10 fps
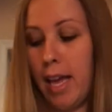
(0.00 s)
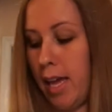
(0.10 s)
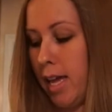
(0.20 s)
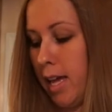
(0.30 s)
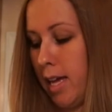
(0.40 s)

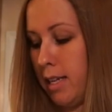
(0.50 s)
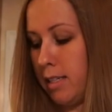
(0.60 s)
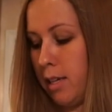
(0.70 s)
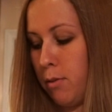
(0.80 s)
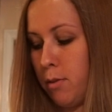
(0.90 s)

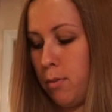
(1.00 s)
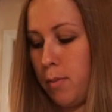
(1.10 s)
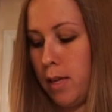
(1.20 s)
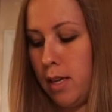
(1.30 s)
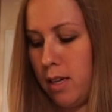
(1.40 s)
and it would
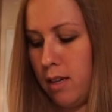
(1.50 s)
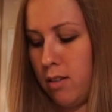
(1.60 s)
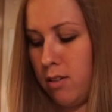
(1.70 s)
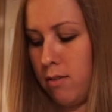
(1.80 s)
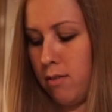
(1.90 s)

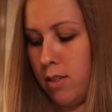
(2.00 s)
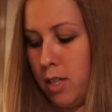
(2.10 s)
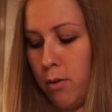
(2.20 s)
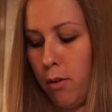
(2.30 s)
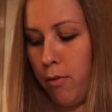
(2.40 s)
be
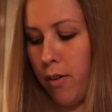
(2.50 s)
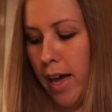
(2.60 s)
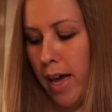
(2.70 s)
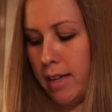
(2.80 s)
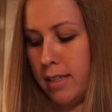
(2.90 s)
0
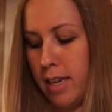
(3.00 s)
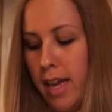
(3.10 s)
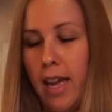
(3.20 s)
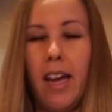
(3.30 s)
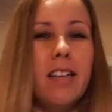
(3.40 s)
fat
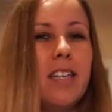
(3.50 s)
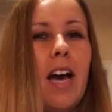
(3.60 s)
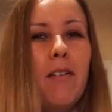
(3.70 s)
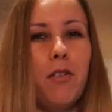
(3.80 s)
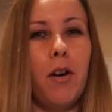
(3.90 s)
and
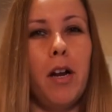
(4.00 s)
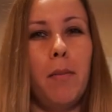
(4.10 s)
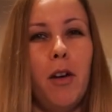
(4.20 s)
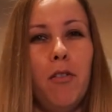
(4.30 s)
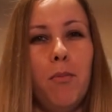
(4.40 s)
0.5
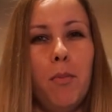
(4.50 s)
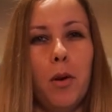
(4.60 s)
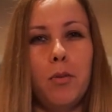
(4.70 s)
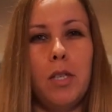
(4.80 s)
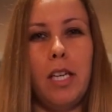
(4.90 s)
gram of
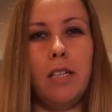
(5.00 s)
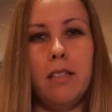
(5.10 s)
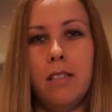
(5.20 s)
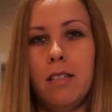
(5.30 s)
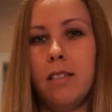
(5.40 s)

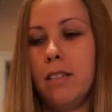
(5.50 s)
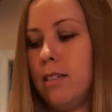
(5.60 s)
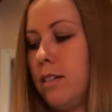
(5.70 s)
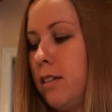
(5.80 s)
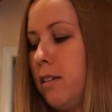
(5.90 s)
protein.
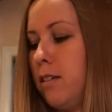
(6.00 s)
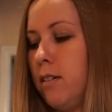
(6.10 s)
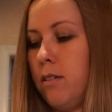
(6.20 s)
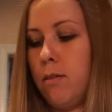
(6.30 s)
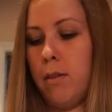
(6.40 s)

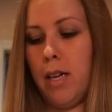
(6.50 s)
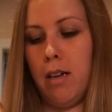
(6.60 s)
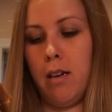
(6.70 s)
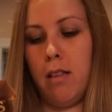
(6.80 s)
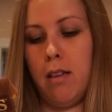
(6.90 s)

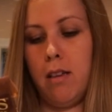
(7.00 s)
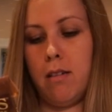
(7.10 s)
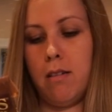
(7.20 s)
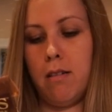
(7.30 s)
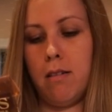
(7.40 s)
Wait,
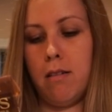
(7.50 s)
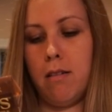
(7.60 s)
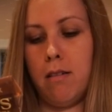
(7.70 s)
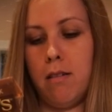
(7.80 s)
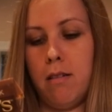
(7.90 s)

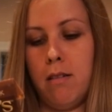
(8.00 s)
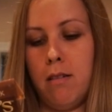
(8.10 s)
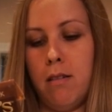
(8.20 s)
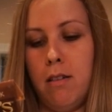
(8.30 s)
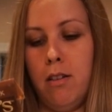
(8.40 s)
I
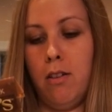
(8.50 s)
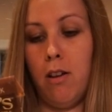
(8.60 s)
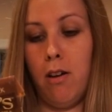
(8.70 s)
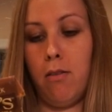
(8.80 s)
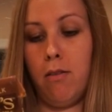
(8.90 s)

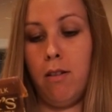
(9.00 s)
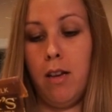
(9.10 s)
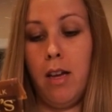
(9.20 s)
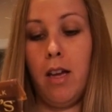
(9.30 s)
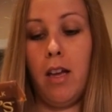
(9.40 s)
think, no.
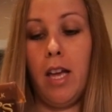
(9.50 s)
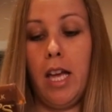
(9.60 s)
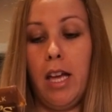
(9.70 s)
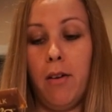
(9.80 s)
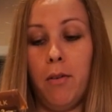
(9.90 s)

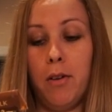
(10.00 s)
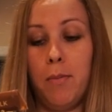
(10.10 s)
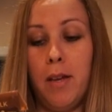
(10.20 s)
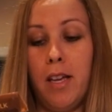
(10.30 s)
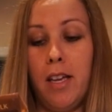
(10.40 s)
It
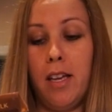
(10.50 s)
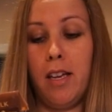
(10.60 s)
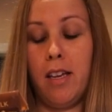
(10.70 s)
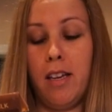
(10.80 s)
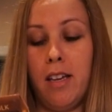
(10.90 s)
would
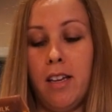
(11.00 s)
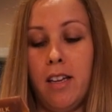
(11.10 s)
be